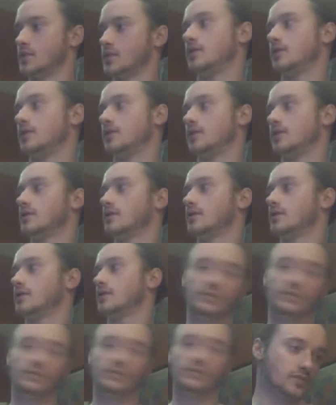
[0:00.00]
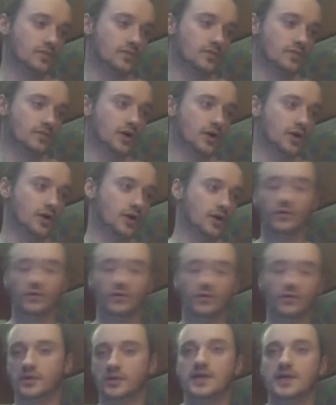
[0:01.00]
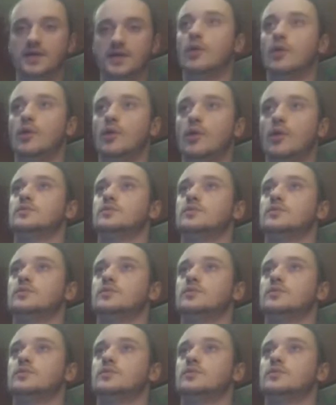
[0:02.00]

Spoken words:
that carried me through the second year. And then